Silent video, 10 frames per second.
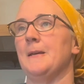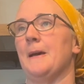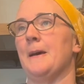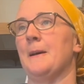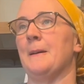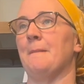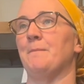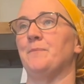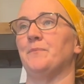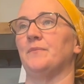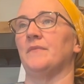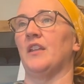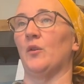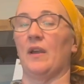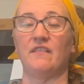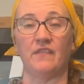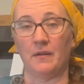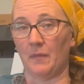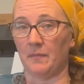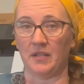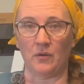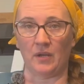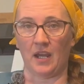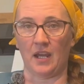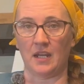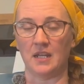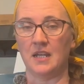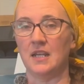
then grain fed might be okay.